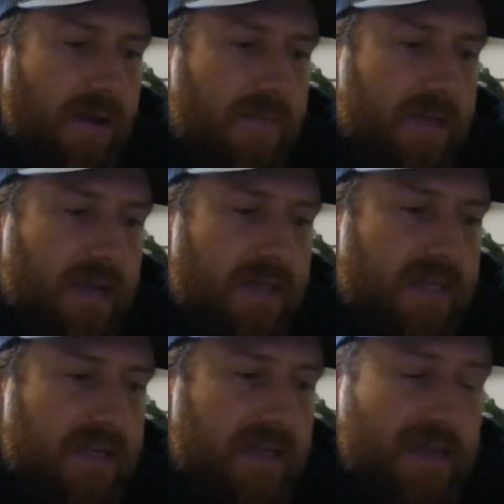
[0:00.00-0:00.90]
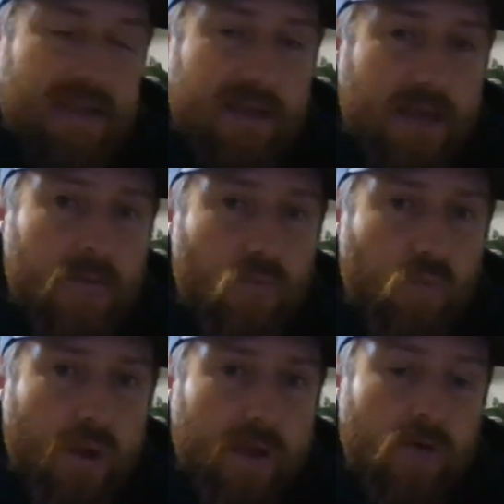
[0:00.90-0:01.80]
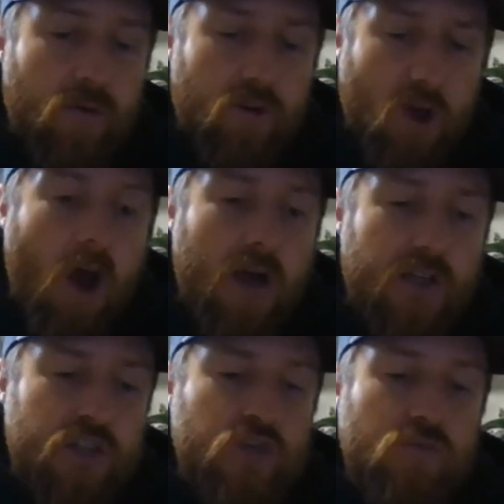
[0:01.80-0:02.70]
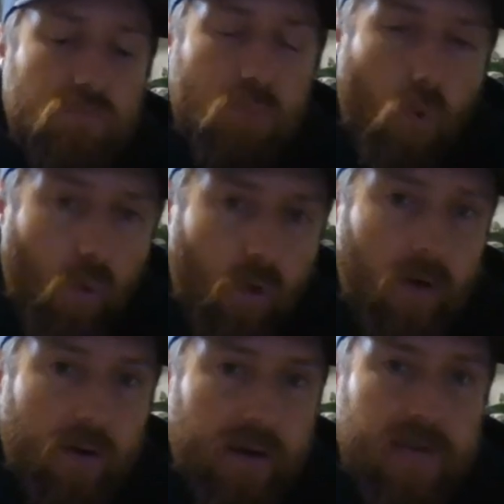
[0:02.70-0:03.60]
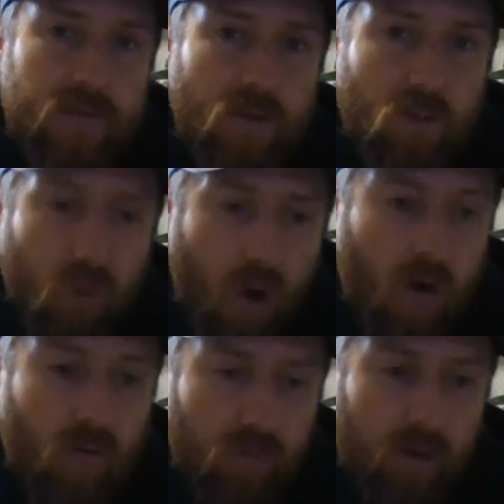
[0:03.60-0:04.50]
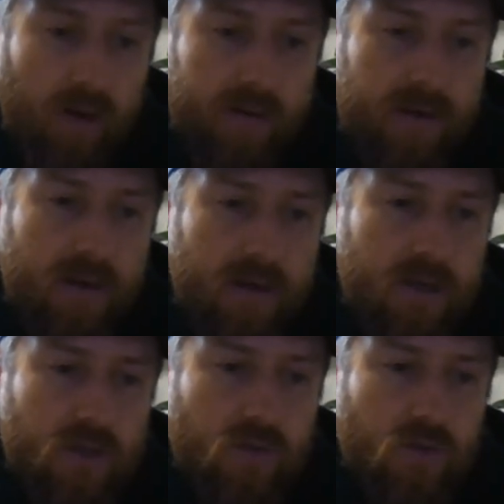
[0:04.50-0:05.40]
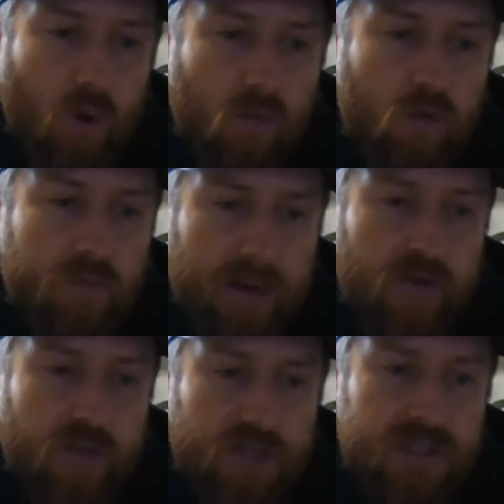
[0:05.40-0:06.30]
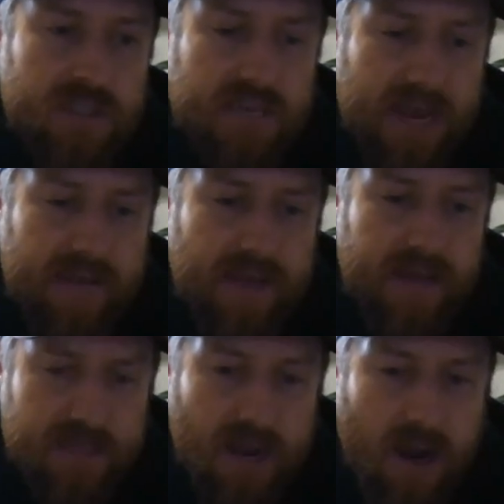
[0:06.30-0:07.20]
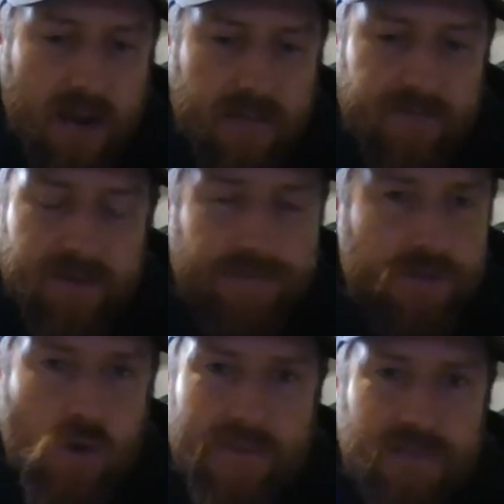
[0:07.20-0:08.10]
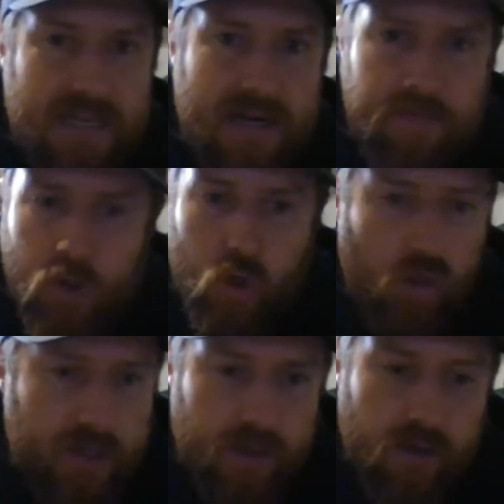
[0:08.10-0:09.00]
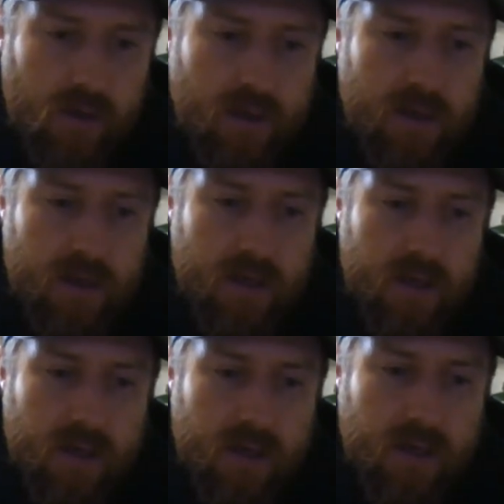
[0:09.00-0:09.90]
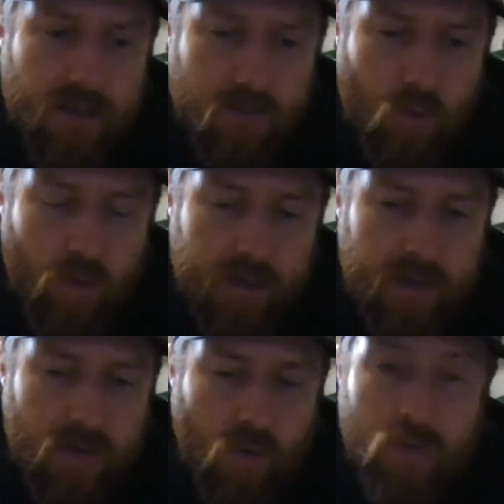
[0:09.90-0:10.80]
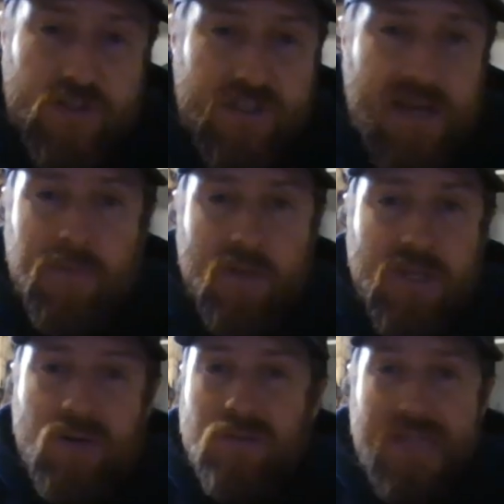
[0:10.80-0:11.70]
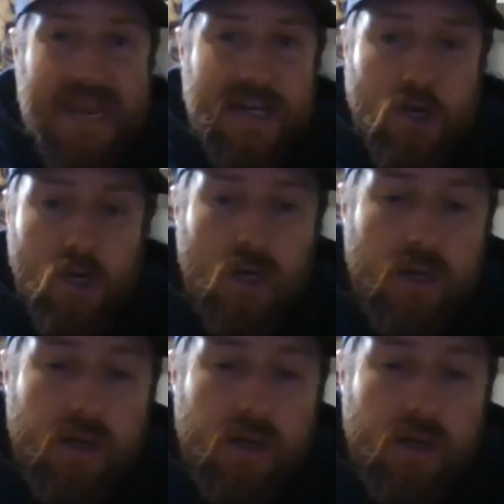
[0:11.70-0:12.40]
because it will cost you more in the long run. So it's almost better just to take that time, even if you have to get up earlier in the morning or stay up a little later.